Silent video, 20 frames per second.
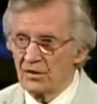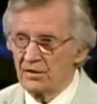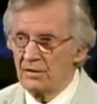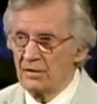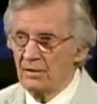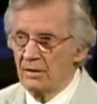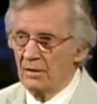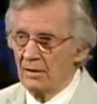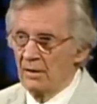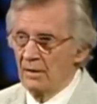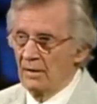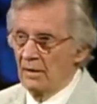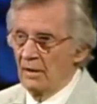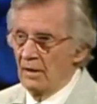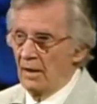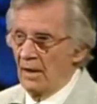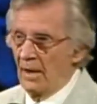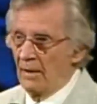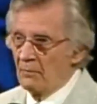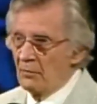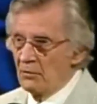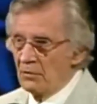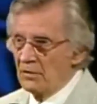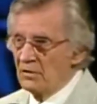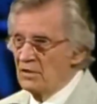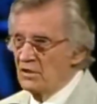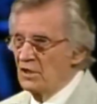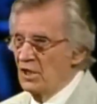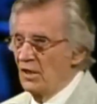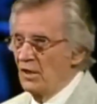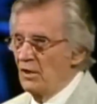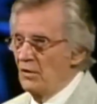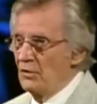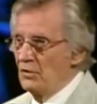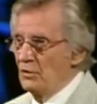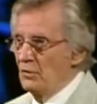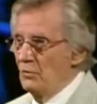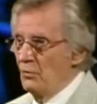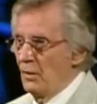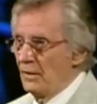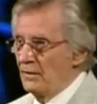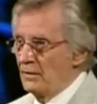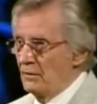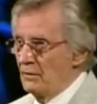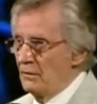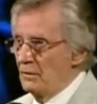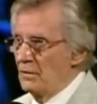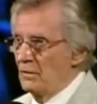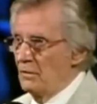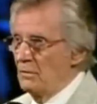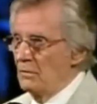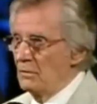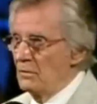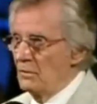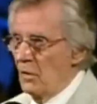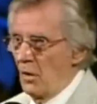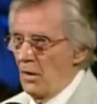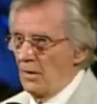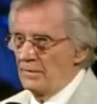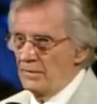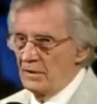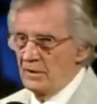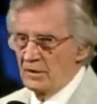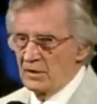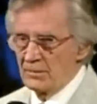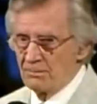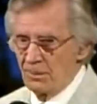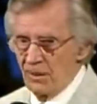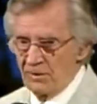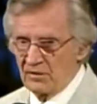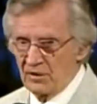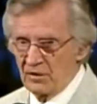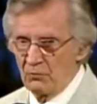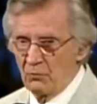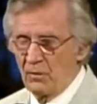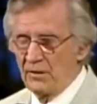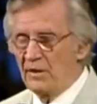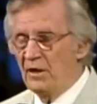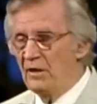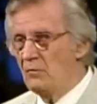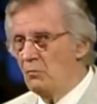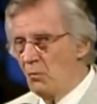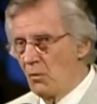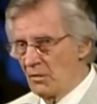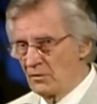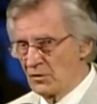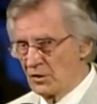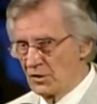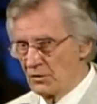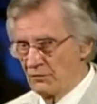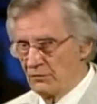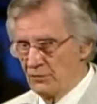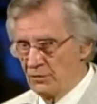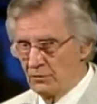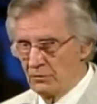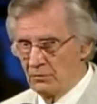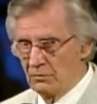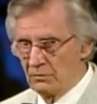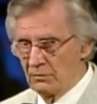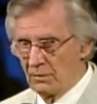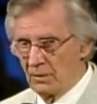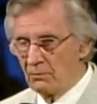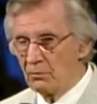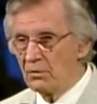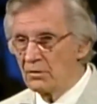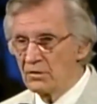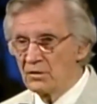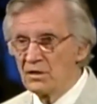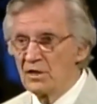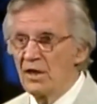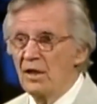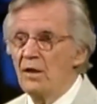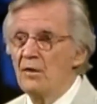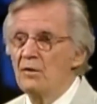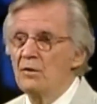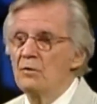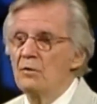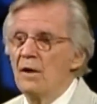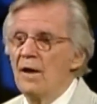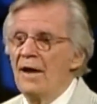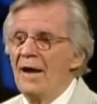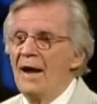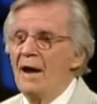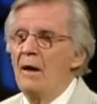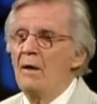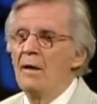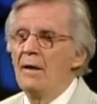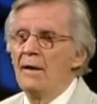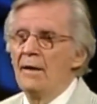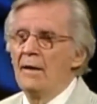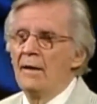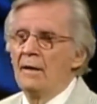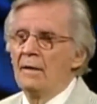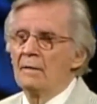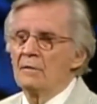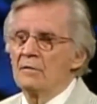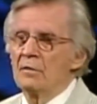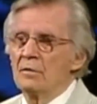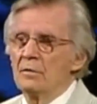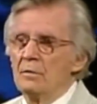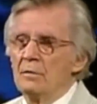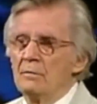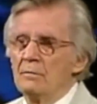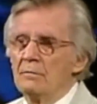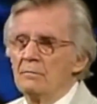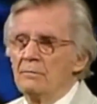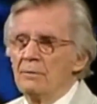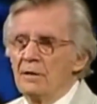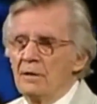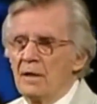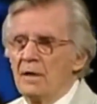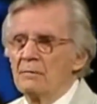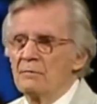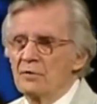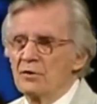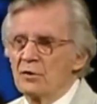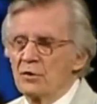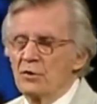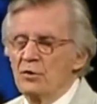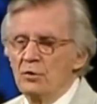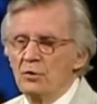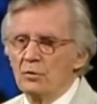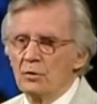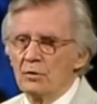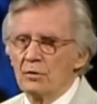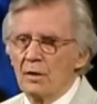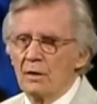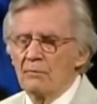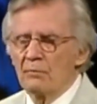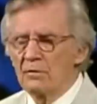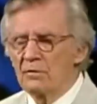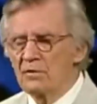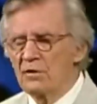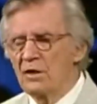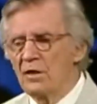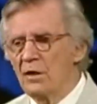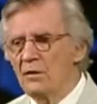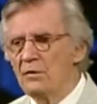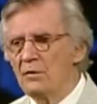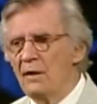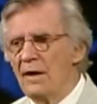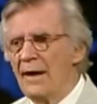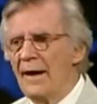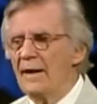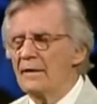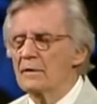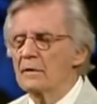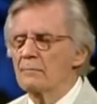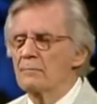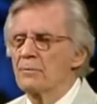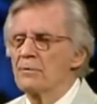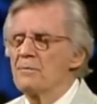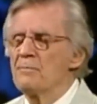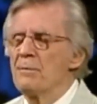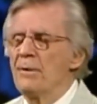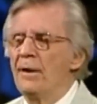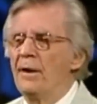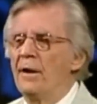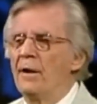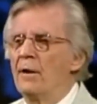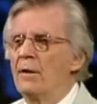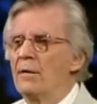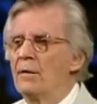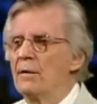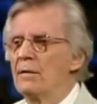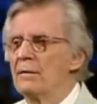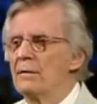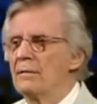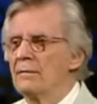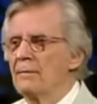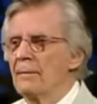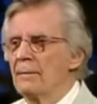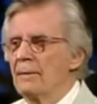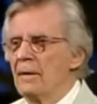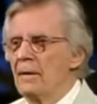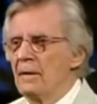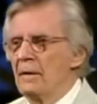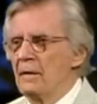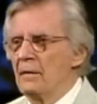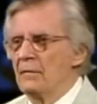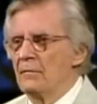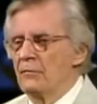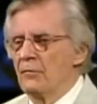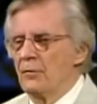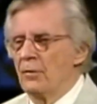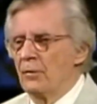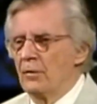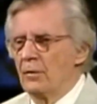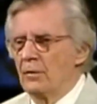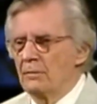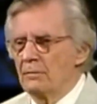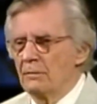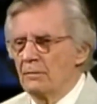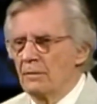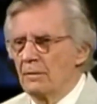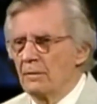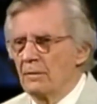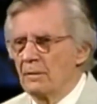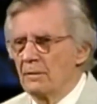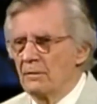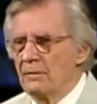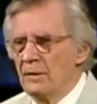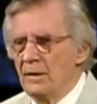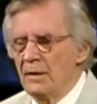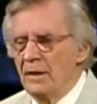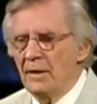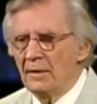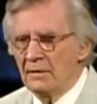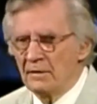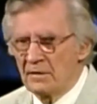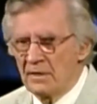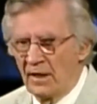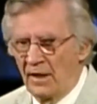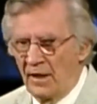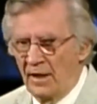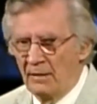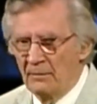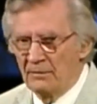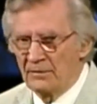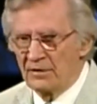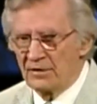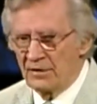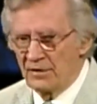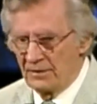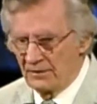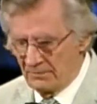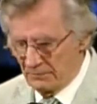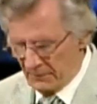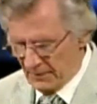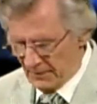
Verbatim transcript: said, I'm going to tell you what God expects and what he wants of you. I'm going to tell you how to become secure. I'm going to tell you how to prepare for the end times.